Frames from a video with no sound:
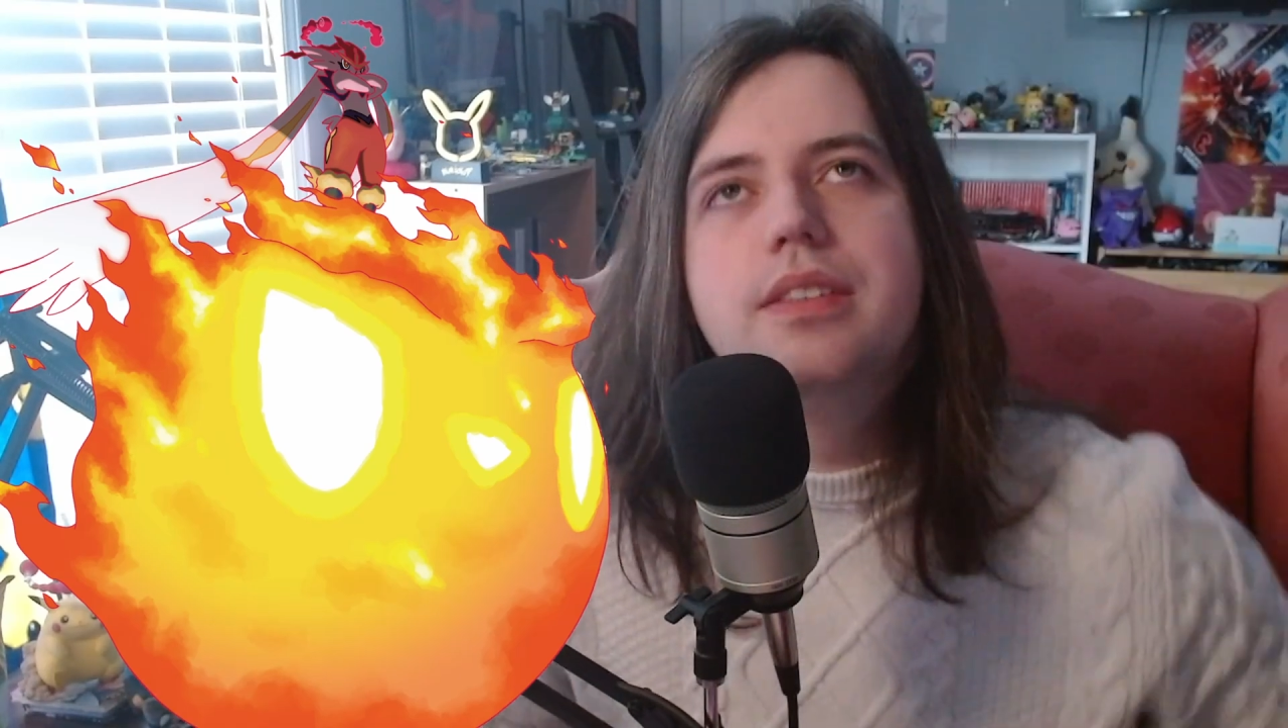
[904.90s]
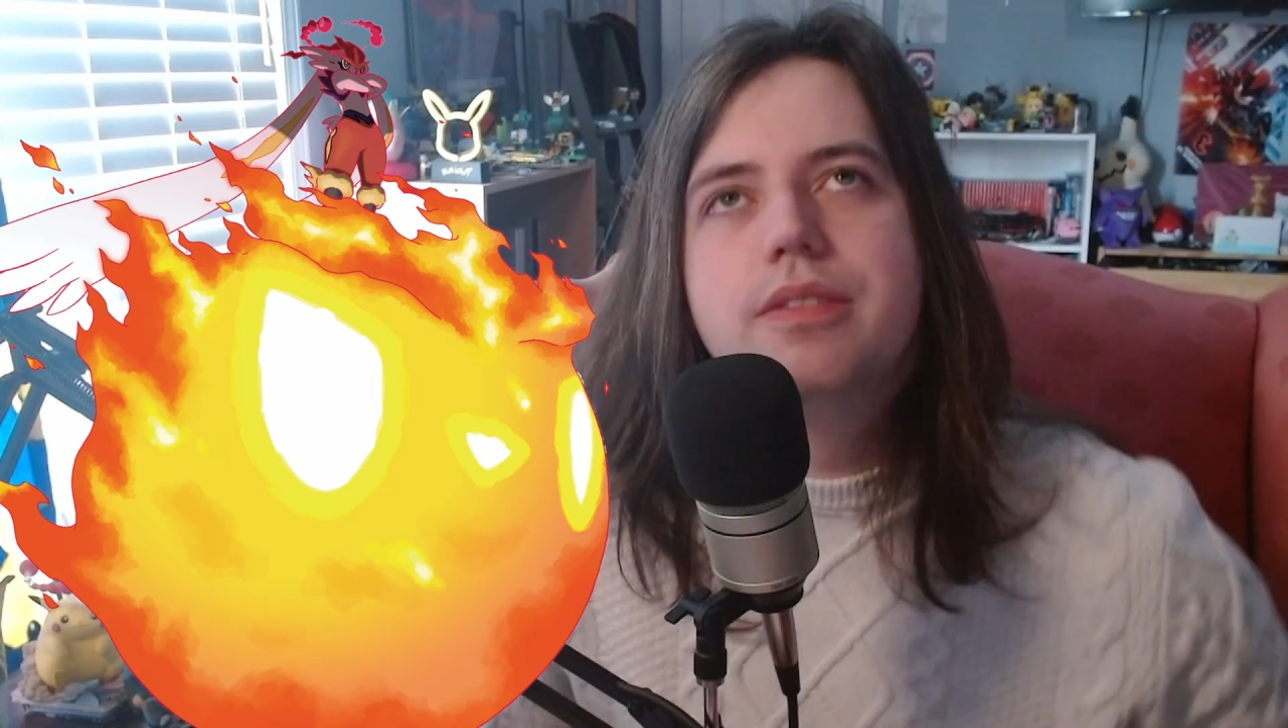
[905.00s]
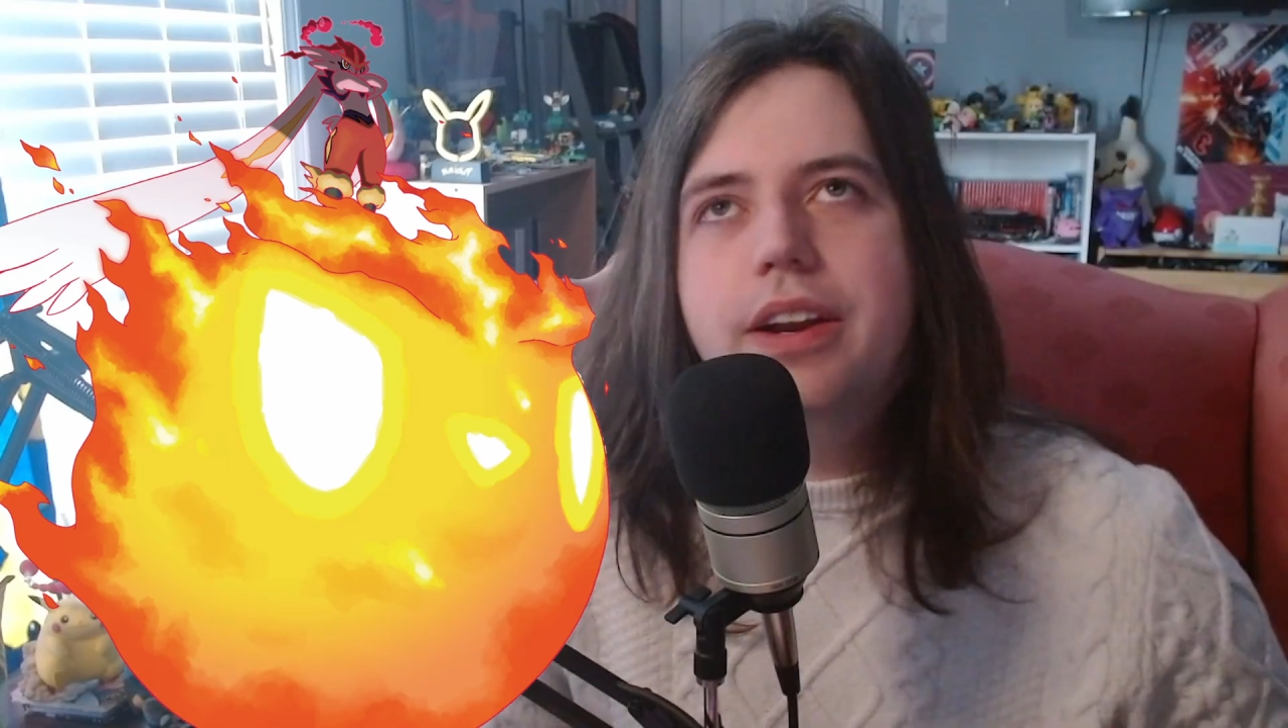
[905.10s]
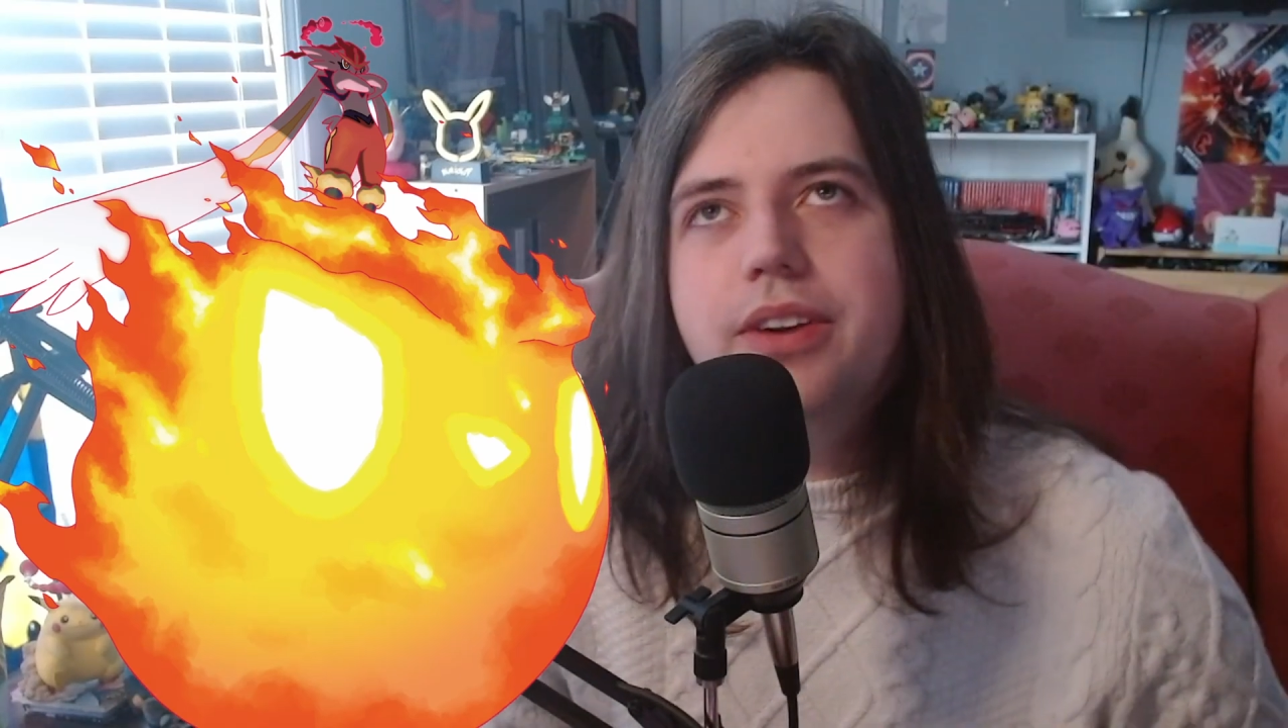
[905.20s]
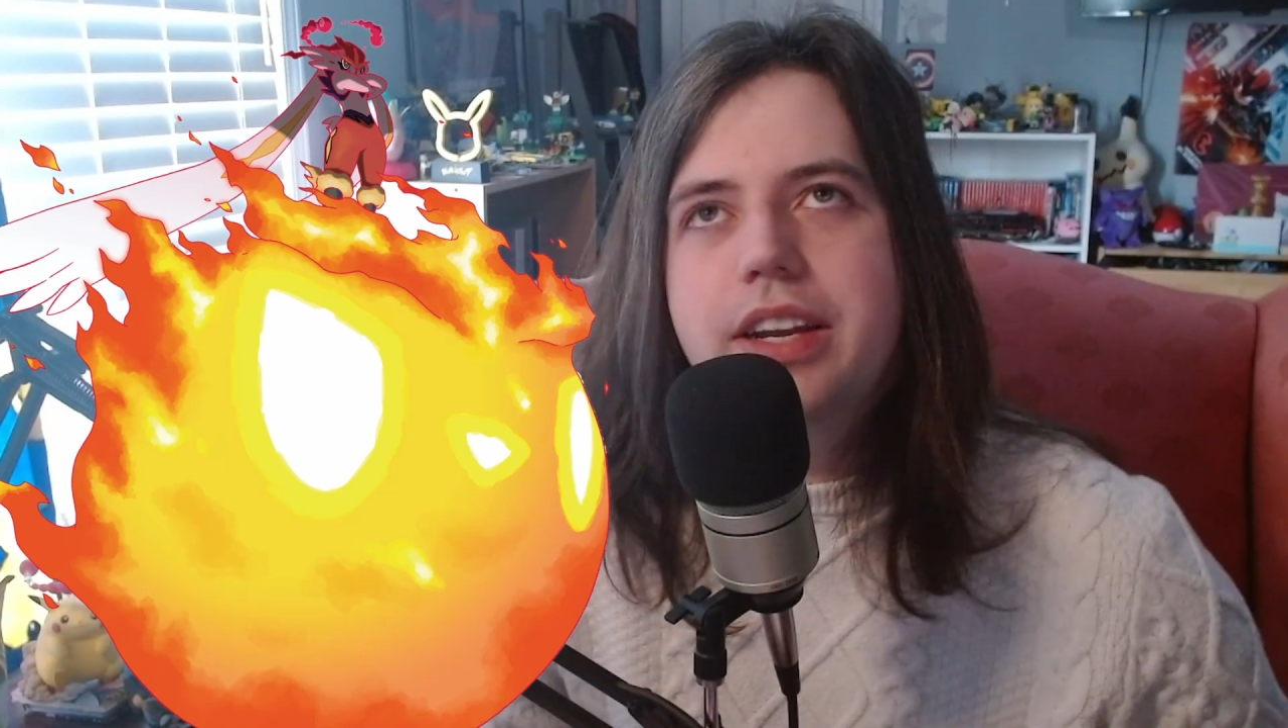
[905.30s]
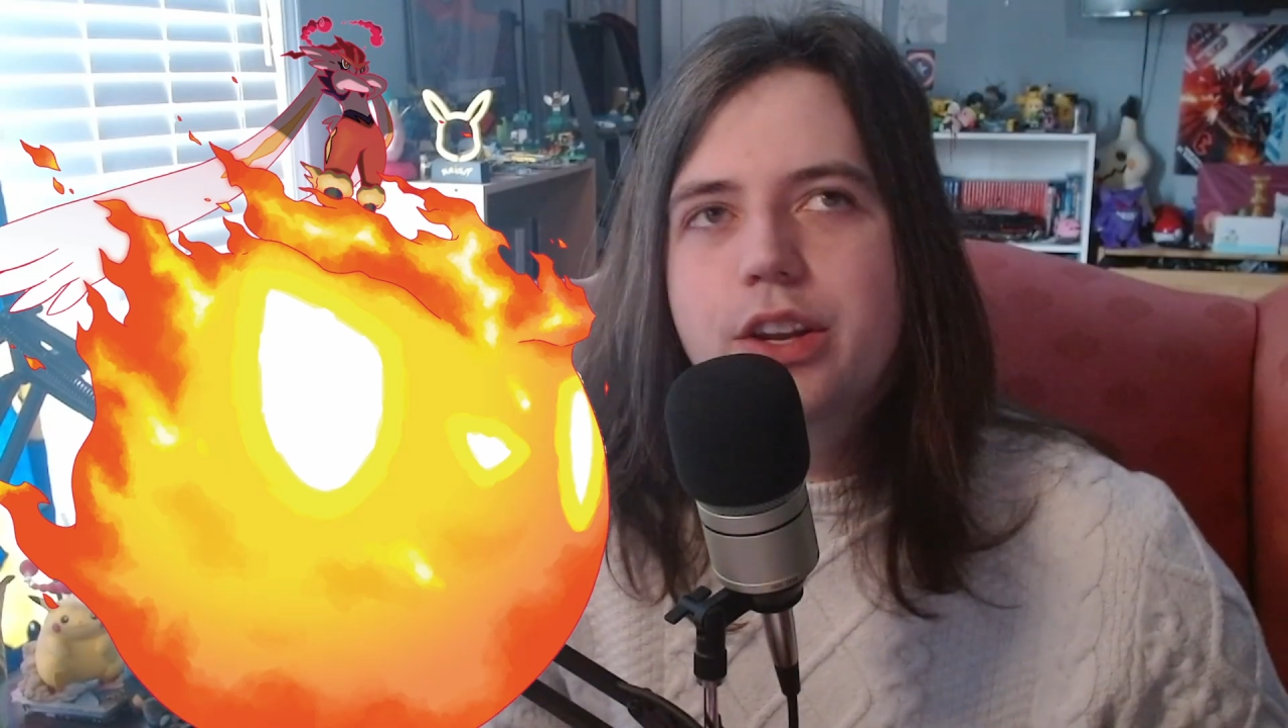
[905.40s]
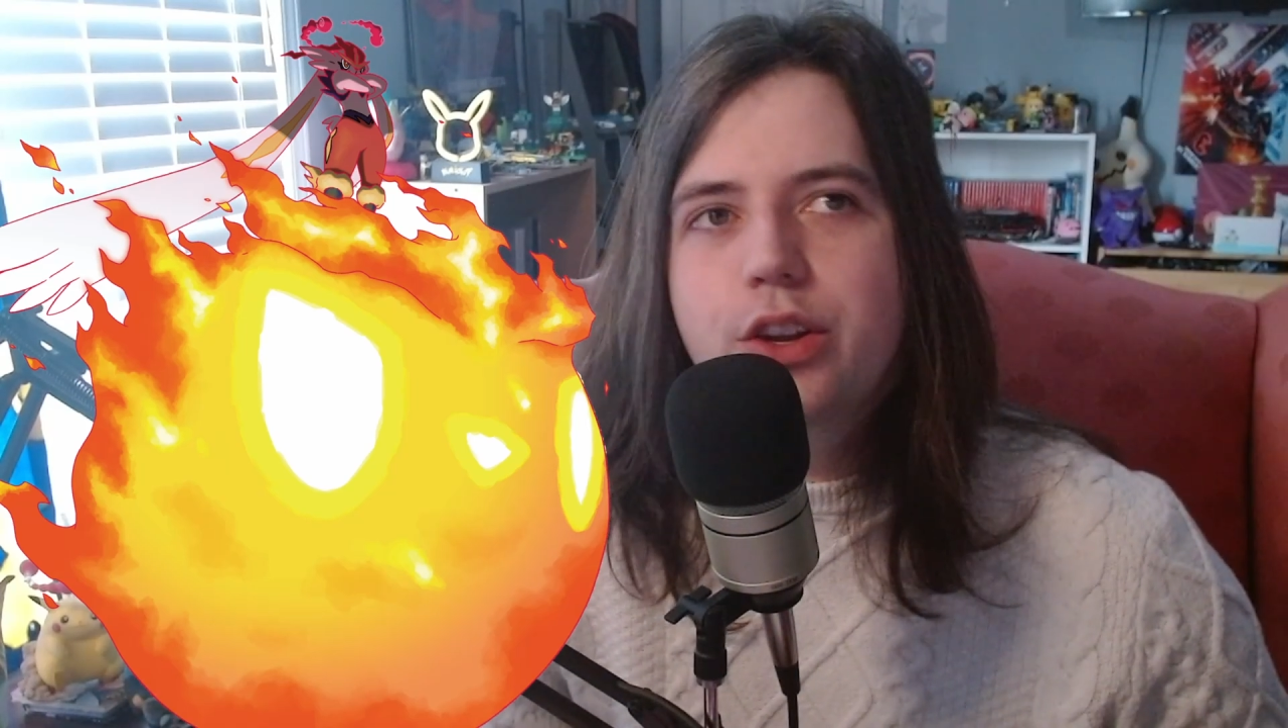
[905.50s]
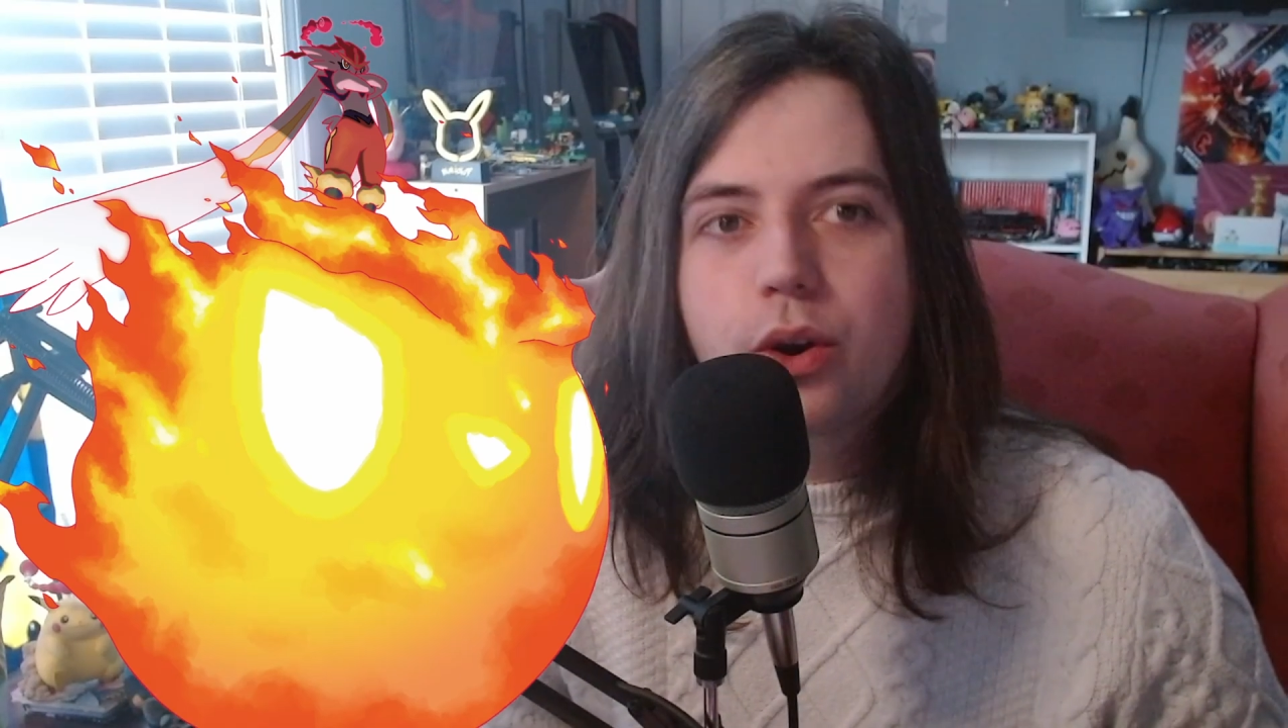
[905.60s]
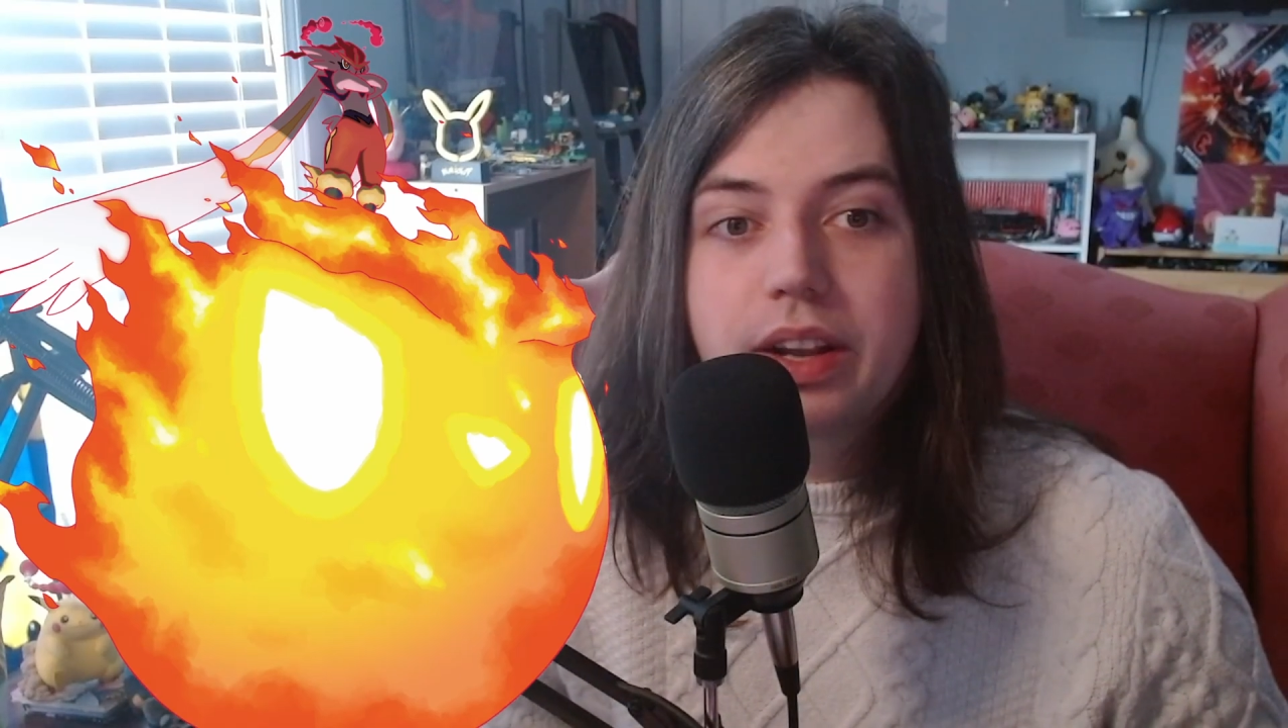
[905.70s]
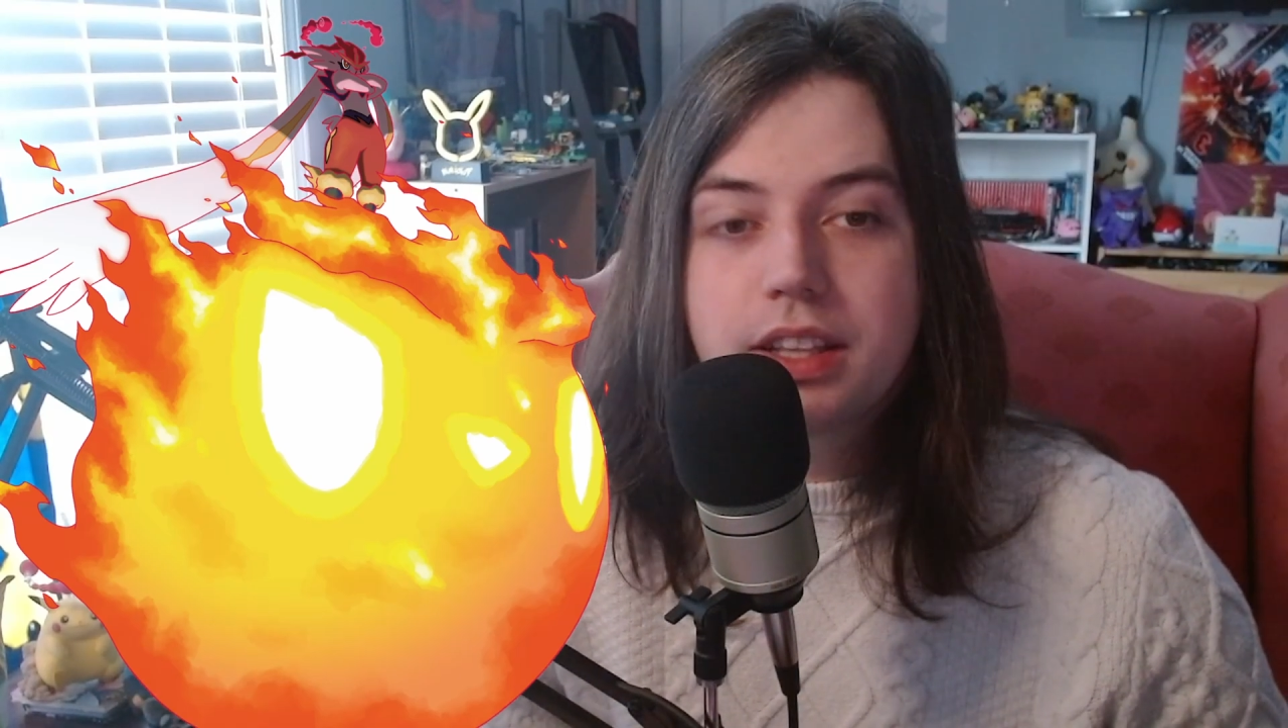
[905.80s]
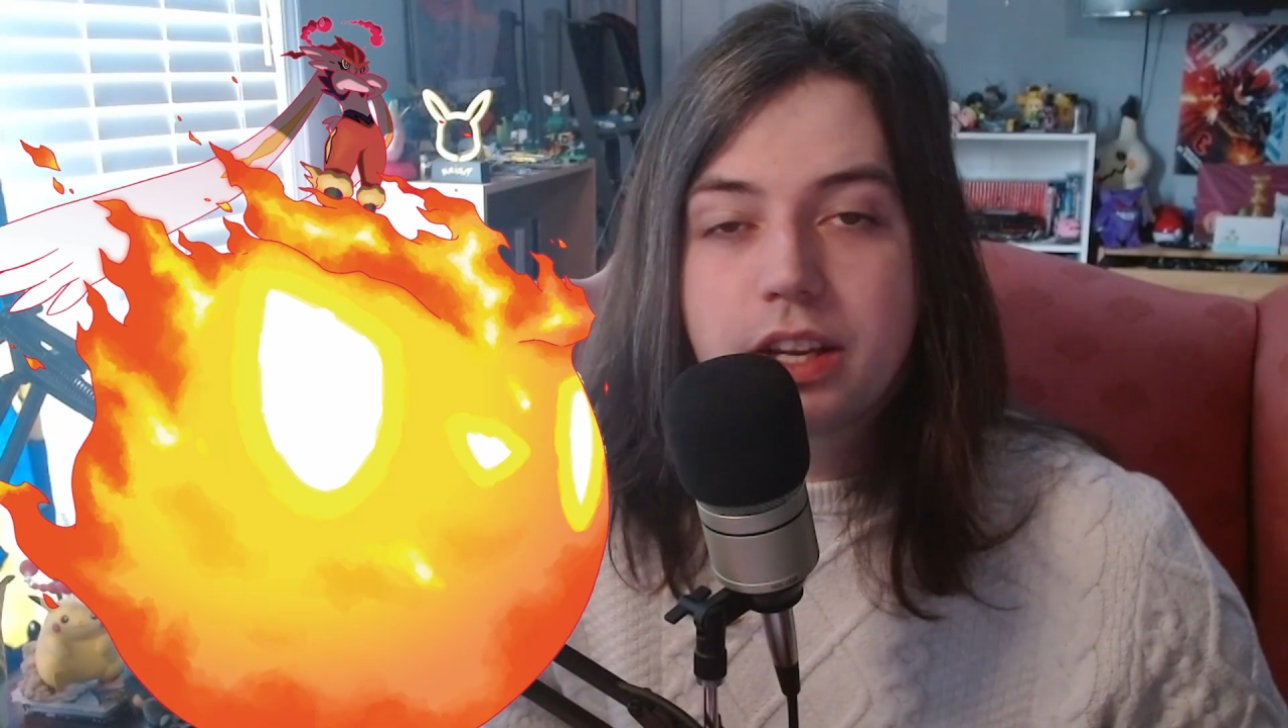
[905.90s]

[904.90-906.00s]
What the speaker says: very Gurren